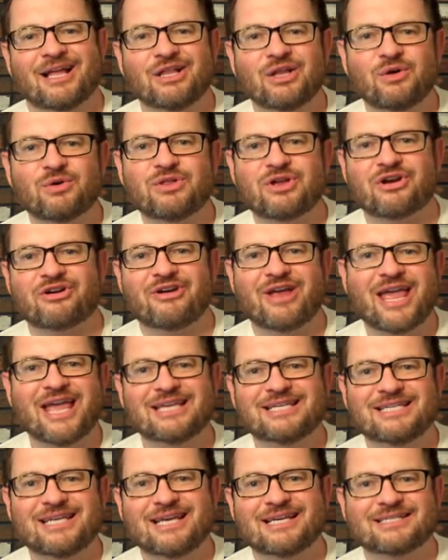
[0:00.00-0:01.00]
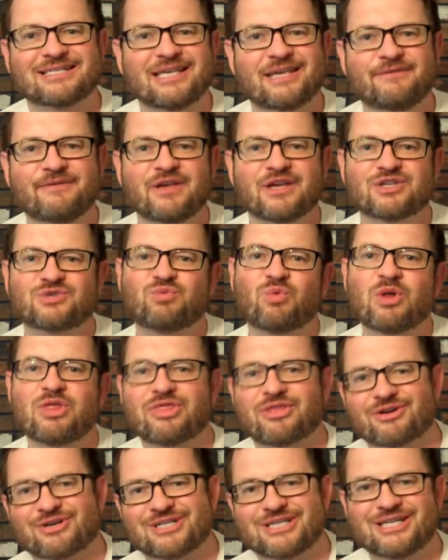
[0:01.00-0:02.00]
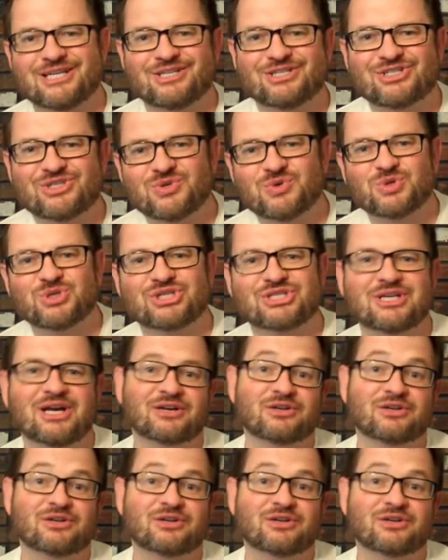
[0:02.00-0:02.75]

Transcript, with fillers: Hello there, ATS EVS 113 students.